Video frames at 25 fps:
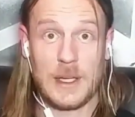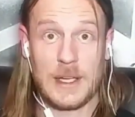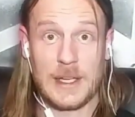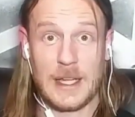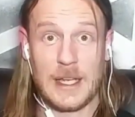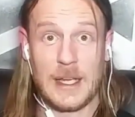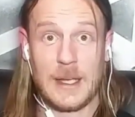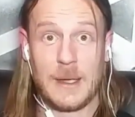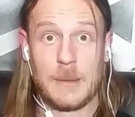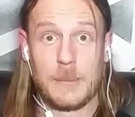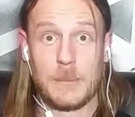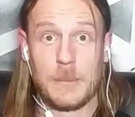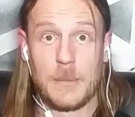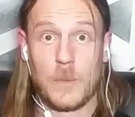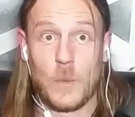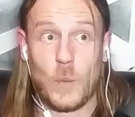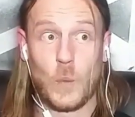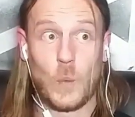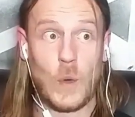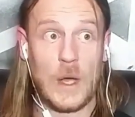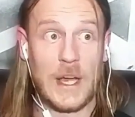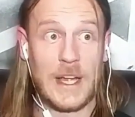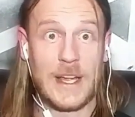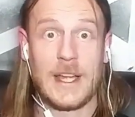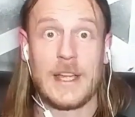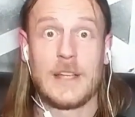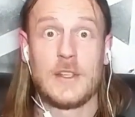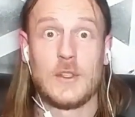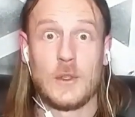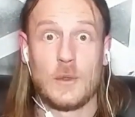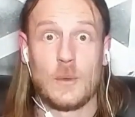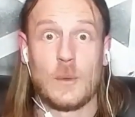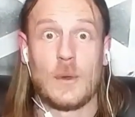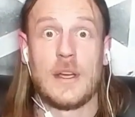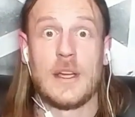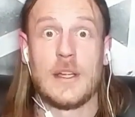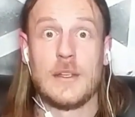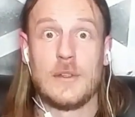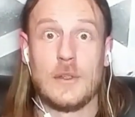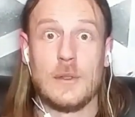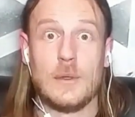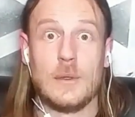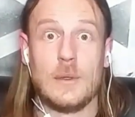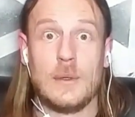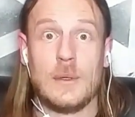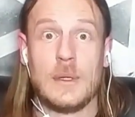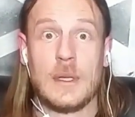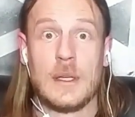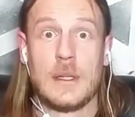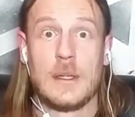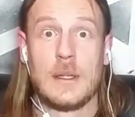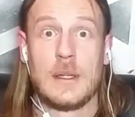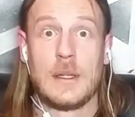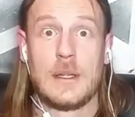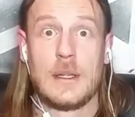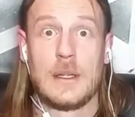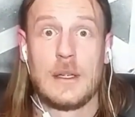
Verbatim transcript: i am why i do what i do